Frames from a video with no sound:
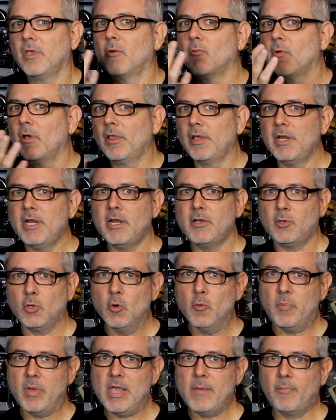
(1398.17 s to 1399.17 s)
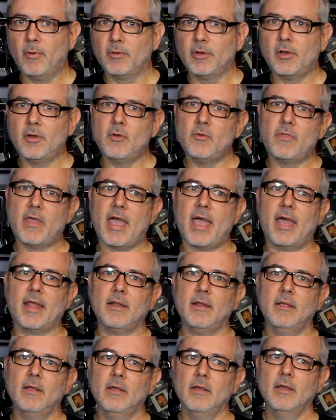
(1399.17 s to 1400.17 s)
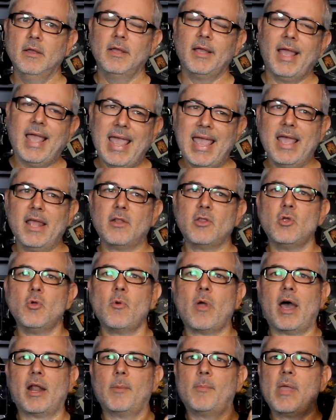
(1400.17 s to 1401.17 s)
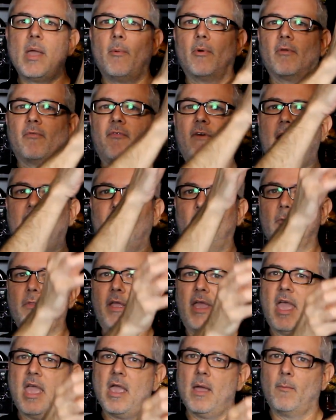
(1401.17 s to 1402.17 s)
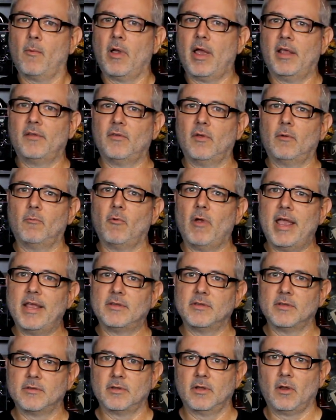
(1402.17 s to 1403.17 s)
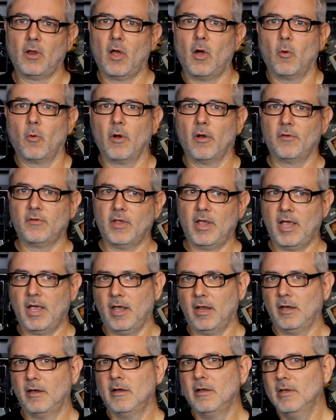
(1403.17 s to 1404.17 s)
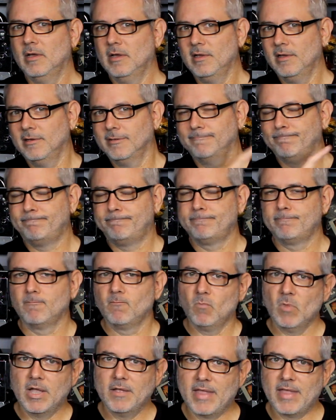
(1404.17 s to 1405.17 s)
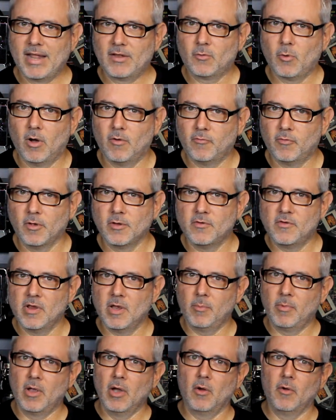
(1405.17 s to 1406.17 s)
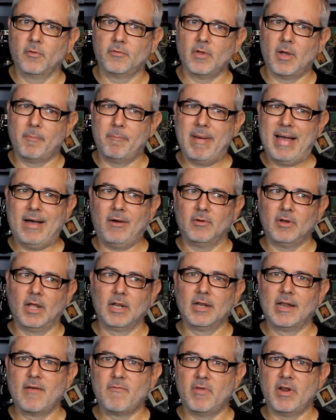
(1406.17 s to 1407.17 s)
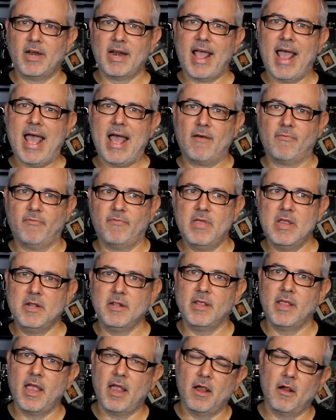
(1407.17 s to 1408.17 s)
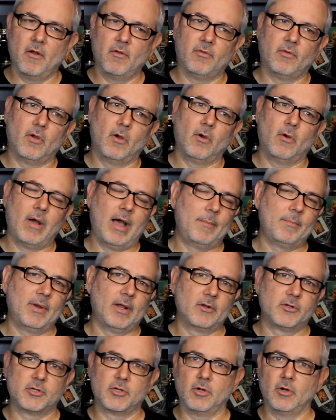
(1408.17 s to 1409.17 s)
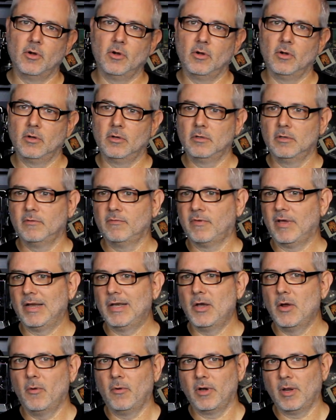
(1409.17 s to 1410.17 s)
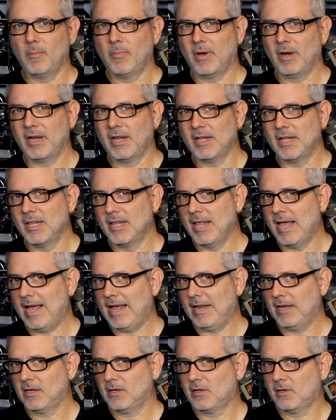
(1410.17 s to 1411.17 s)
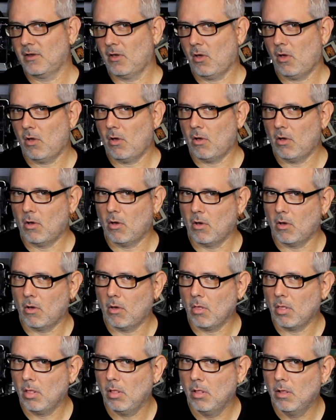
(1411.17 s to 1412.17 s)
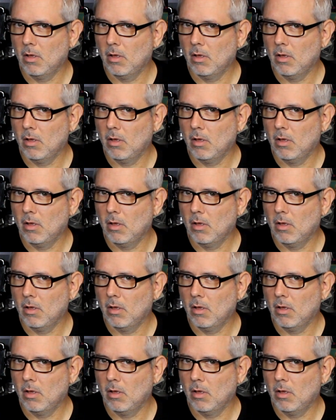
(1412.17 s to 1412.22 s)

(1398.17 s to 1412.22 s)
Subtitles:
You really need two people to do that, and you got to be able to follow the camera as it raises and lowers. And that 12-foot jib goes about 11 and a half feet in the air, so I'm not sure if I know anybody that tall.